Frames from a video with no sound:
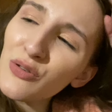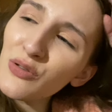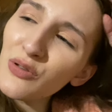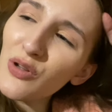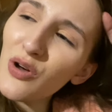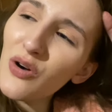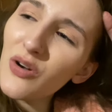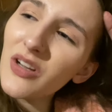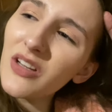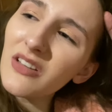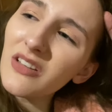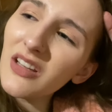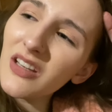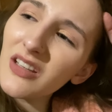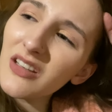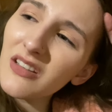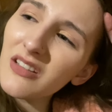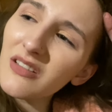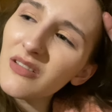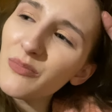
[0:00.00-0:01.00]
long and
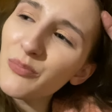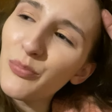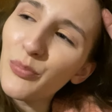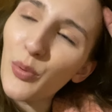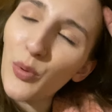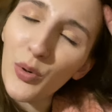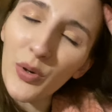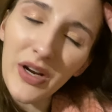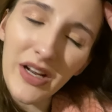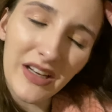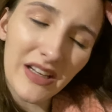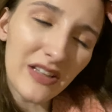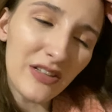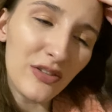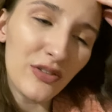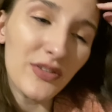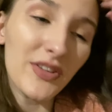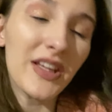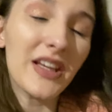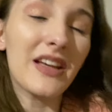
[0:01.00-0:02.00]
like boring, and
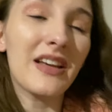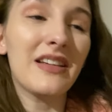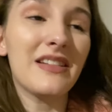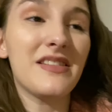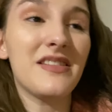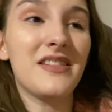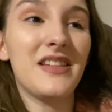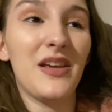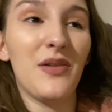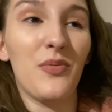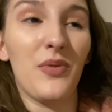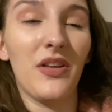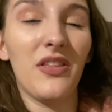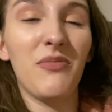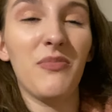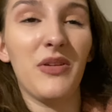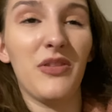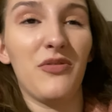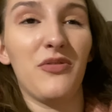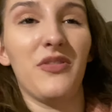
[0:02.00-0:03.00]
you like can stay with
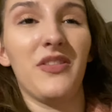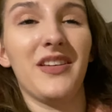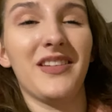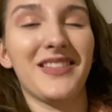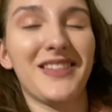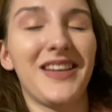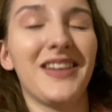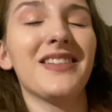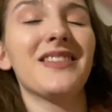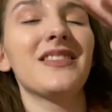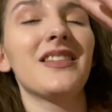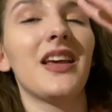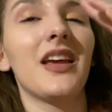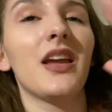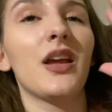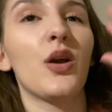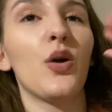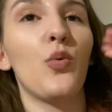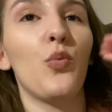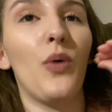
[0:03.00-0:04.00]
me through this, because
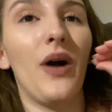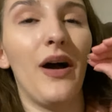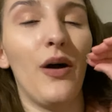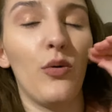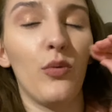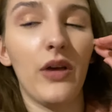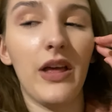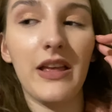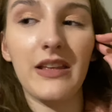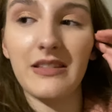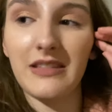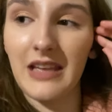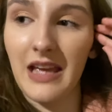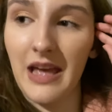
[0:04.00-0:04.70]
like, wow, it's